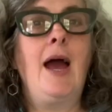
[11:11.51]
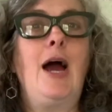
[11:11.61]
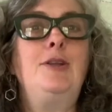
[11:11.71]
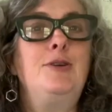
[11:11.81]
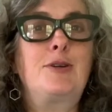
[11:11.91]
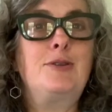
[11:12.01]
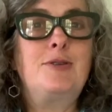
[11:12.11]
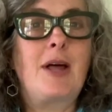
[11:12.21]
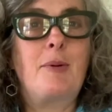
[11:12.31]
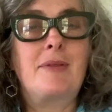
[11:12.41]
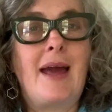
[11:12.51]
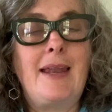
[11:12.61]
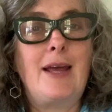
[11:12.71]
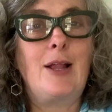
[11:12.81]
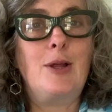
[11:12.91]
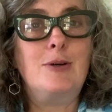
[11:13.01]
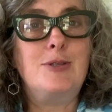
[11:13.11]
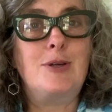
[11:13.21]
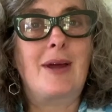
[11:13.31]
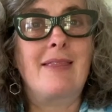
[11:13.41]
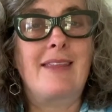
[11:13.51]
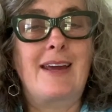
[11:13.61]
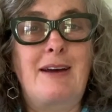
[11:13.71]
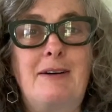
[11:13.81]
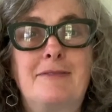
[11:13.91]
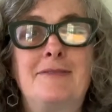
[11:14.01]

And you can do that with any hellos you can think of.